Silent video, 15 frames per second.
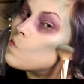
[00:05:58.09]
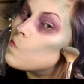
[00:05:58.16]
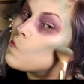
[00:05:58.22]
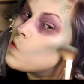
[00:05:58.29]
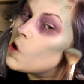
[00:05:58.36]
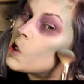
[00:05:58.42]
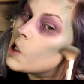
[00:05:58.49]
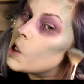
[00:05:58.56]

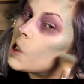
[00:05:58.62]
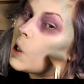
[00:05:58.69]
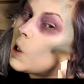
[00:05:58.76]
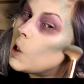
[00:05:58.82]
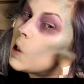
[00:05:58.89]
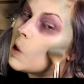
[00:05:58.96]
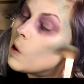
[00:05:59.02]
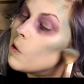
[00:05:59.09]
Put it
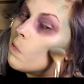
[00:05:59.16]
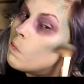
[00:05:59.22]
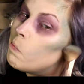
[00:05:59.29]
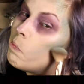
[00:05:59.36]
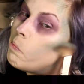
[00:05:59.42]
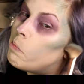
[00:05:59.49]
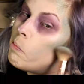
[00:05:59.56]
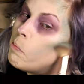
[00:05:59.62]
in the
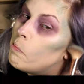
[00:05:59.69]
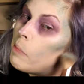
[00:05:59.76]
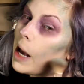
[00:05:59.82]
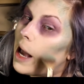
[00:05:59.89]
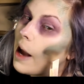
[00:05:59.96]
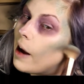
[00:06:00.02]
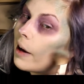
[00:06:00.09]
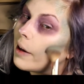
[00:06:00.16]

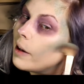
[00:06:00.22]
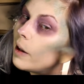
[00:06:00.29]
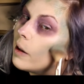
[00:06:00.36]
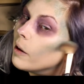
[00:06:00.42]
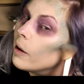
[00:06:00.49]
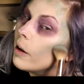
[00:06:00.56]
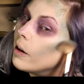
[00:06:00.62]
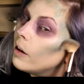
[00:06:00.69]
back
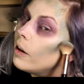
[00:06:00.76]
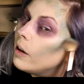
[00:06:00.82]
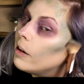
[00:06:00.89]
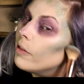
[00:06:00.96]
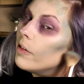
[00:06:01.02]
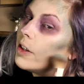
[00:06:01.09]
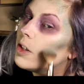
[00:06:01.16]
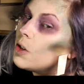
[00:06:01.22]
here
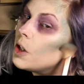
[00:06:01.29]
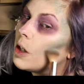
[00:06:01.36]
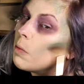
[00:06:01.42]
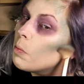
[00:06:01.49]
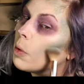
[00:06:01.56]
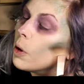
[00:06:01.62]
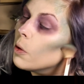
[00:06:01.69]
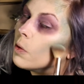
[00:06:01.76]
of the
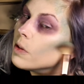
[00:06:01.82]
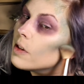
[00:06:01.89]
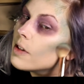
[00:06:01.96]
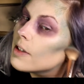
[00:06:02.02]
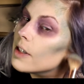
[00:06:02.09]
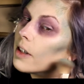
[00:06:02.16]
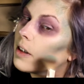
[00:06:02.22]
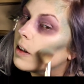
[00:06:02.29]

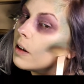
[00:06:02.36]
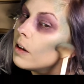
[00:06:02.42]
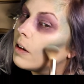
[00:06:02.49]
cheekbones to